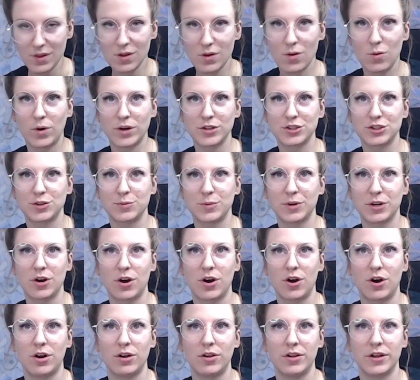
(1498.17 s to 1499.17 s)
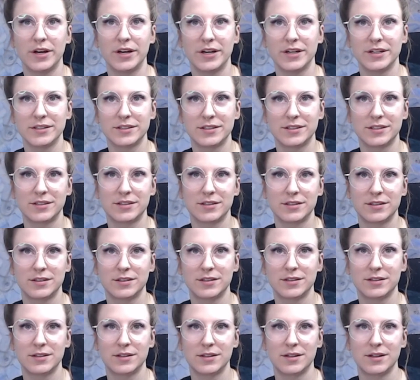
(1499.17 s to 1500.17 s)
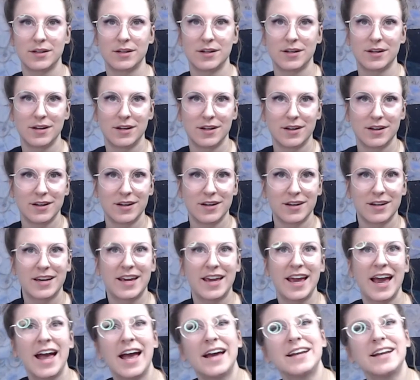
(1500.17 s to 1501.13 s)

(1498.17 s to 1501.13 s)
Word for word: what you might call it? Cat